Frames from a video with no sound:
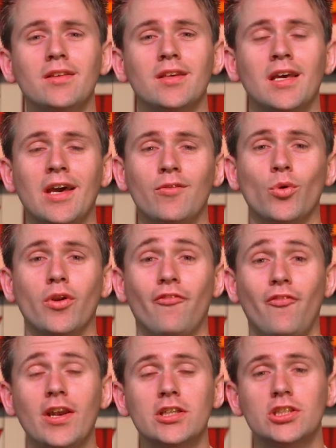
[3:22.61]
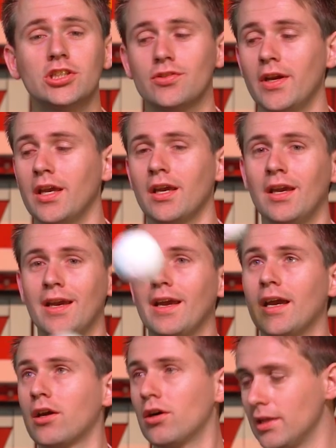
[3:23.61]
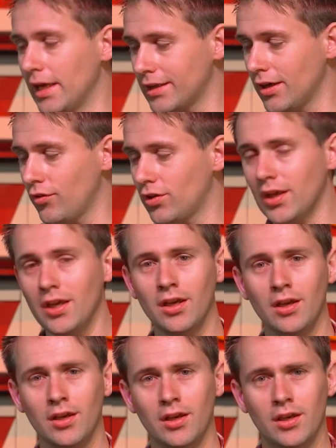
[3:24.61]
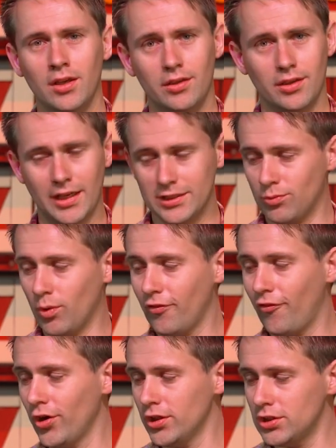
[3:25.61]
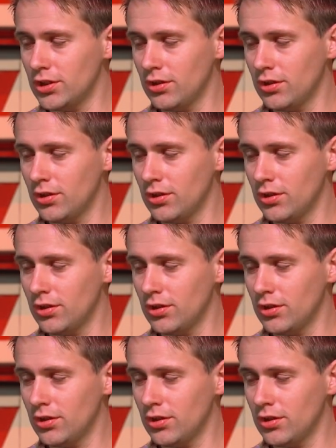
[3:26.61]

If you wanna finish this trick and collect everything, you catch one first,